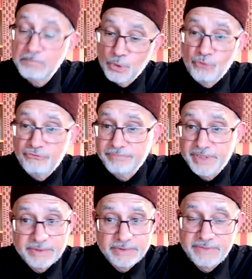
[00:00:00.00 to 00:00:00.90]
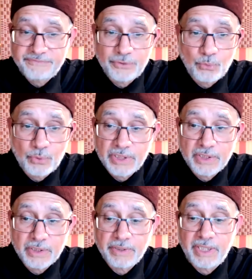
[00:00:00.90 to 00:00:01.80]
a movement, if you
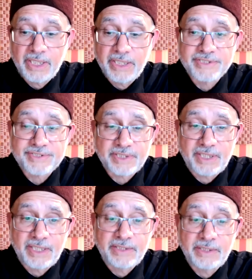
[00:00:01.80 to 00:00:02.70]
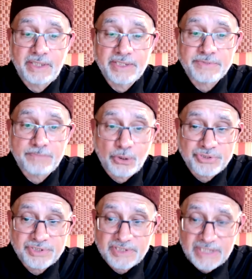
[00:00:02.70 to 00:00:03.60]
will, is in its
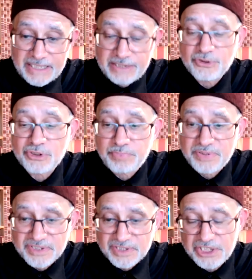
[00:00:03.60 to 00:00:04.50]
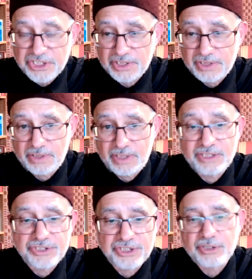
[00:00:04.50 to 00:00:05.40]
most dangerous
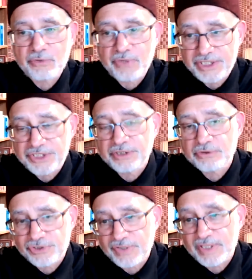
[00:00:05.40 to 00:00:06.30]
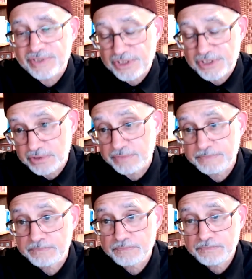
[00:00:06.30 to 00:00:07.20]
position in generational
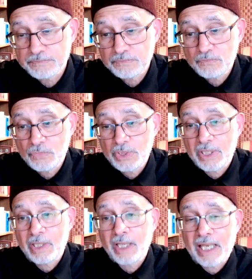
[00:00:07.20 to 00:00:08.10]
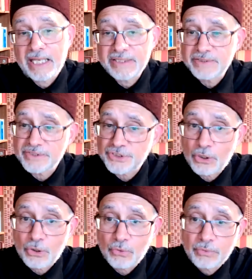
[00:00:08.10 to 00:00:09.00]
transition. And
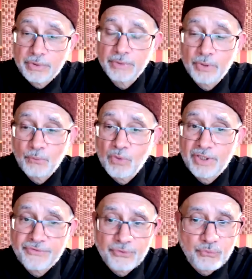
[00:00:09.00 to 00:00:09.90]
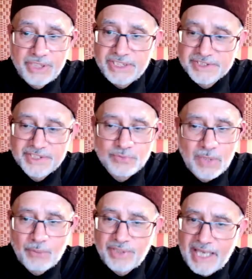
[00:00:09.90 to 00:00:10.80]
so one of the
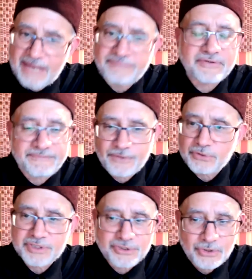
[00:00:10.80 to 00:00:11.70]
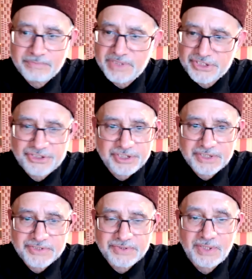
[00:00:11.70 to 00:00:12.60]
reasons why we have to focus on
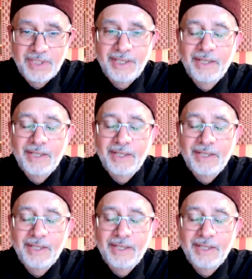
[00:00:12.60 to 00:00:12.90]
masjids,